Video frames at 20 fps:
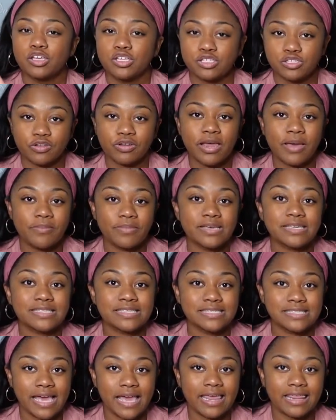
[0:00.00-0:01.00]
So let me
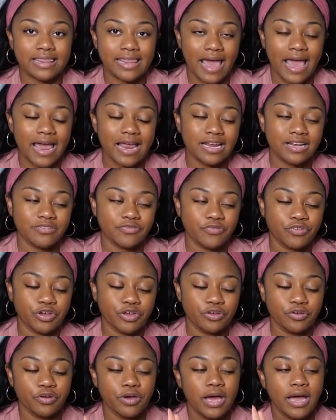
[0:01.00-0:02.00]
say that for
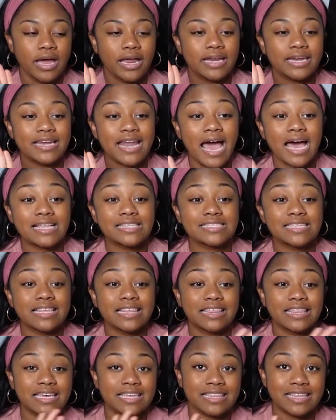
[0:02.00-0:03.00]
you, not to
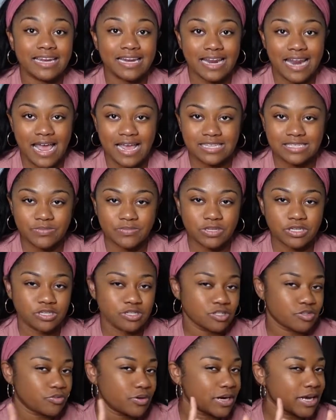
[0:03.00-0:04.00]
think that it had something to
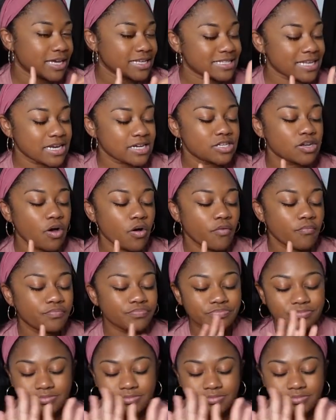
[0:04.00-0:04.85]
do with it, because I don't.